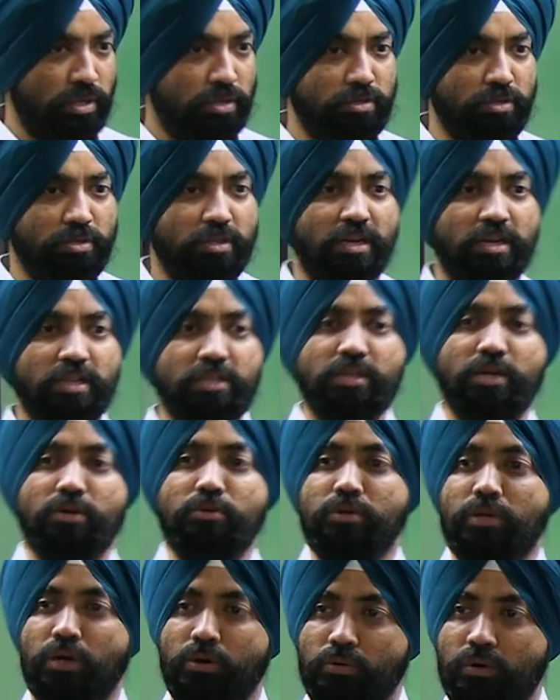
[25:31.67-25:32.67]
So, that is
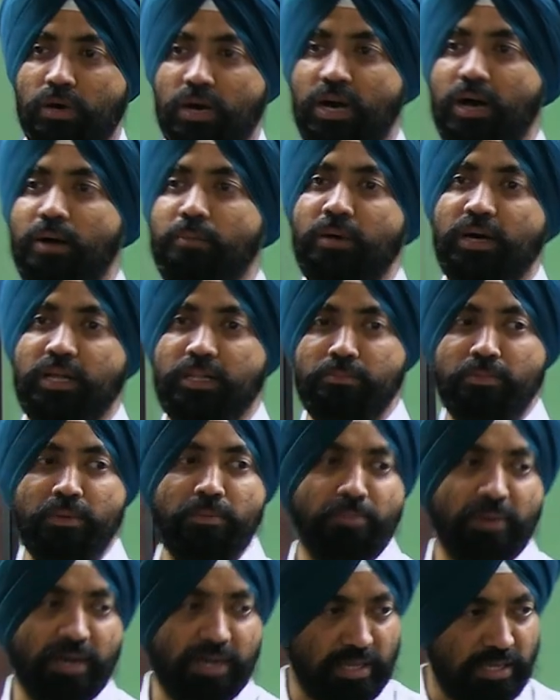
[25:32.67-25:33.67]
how now Aam
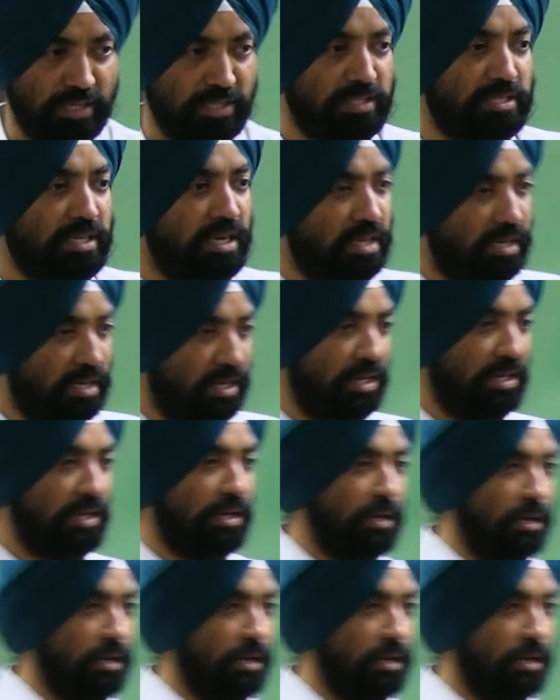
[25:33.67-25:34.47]
Aadmi Party is suddenly